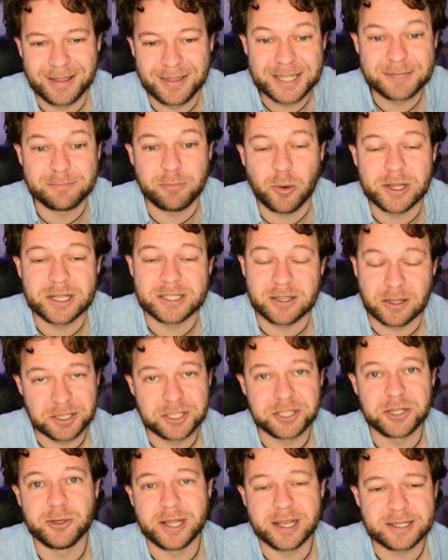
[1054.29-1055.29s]
points are the
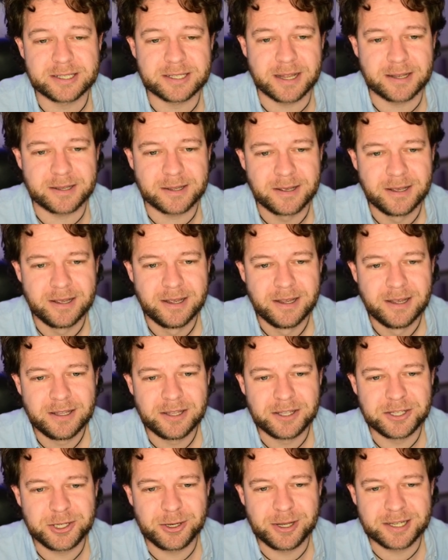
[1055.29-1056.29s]
Julia set.
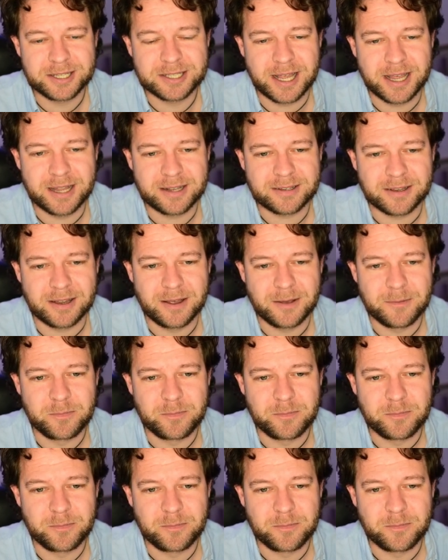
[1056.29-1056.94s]
The Julia set,